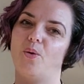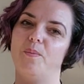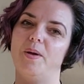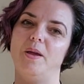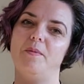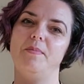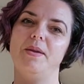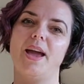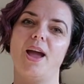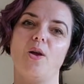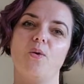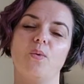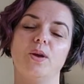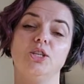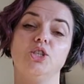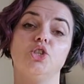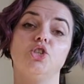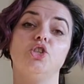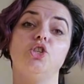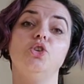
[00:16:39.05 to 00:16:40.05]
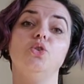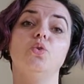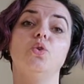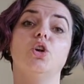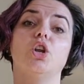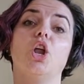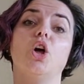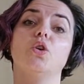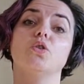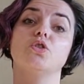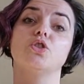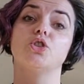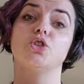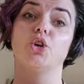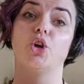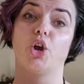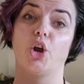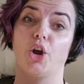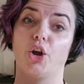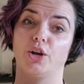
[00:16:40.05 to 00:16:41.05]
maybe I went too close to
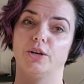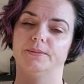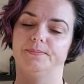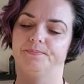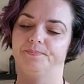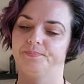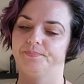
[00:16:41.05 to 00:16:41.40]
her.